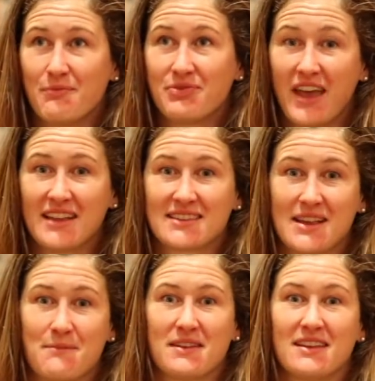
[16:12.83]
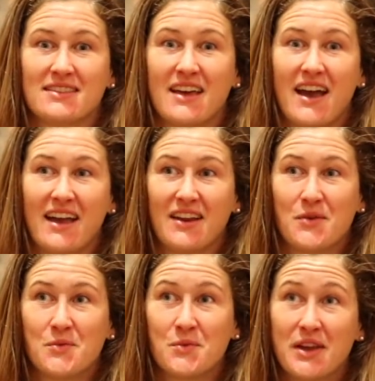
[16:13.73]
that's something that
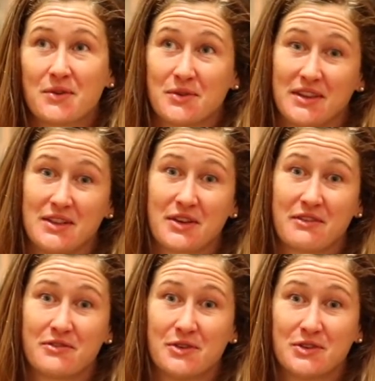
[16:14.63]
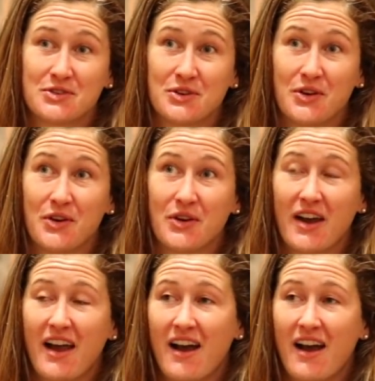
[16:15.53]
we are really looking forward to.